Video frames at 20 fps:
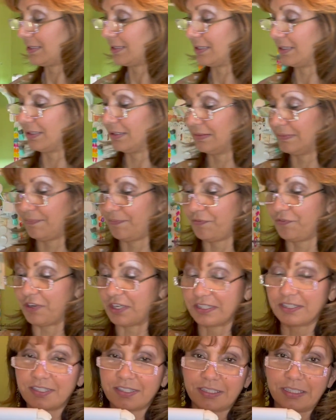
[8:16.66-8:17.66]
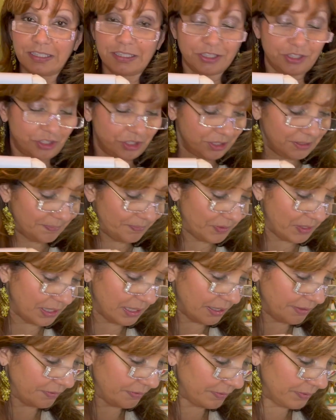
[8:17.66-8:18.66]
a fun stitch that
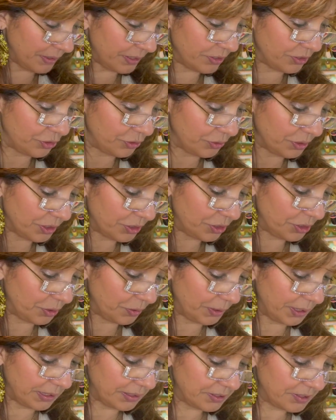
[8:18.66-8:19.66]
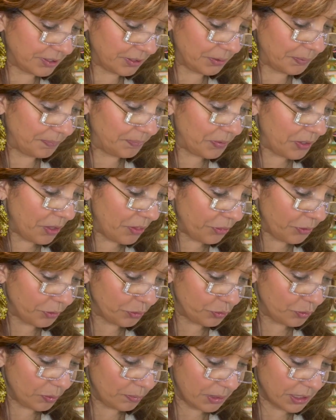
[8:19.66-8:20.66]
I've enjoyed doing. So
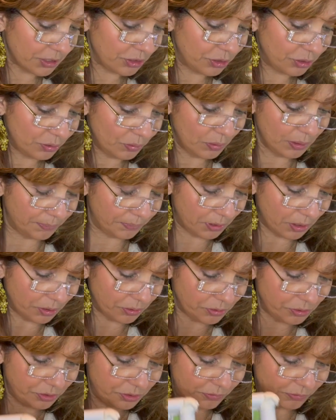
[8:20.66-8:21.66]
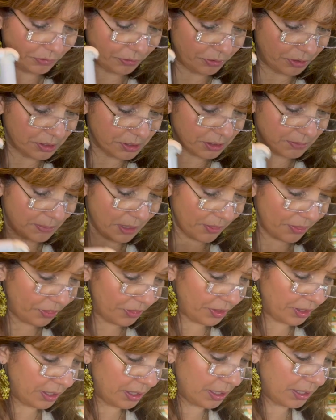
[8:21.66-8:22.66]
those were my 2 Wipgos for this month,
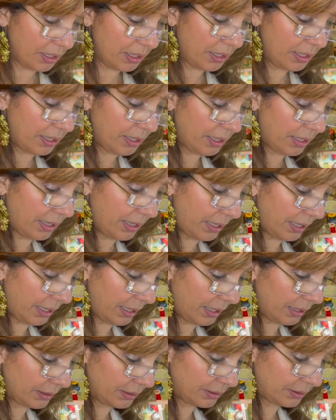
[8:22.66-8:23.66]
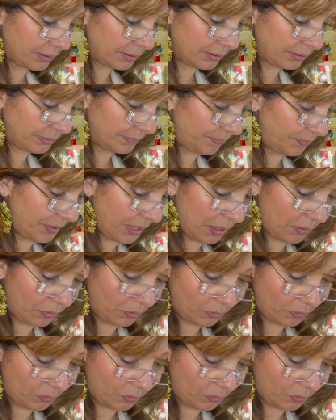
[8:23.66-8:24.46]
and that one